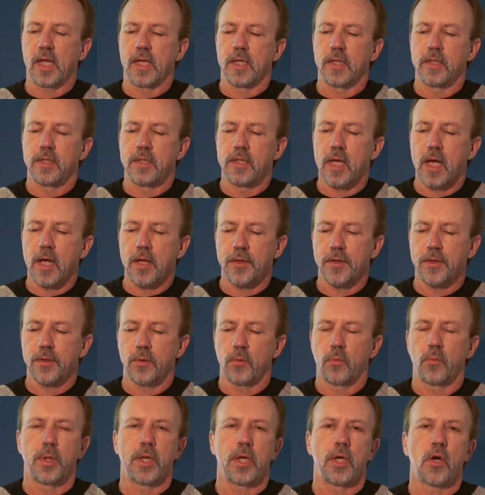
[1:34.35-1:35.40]
in death
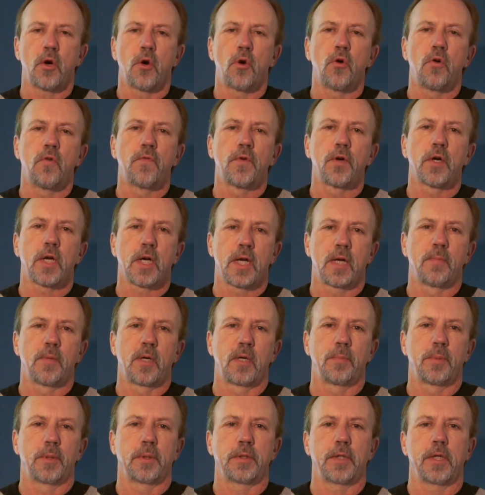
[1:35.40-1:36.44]
we overcome
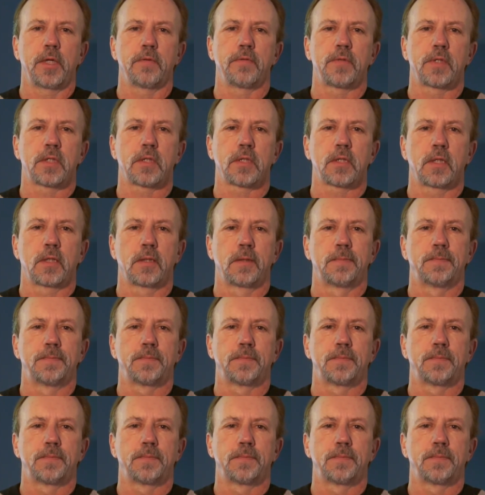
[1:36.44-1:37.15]
our beliefs.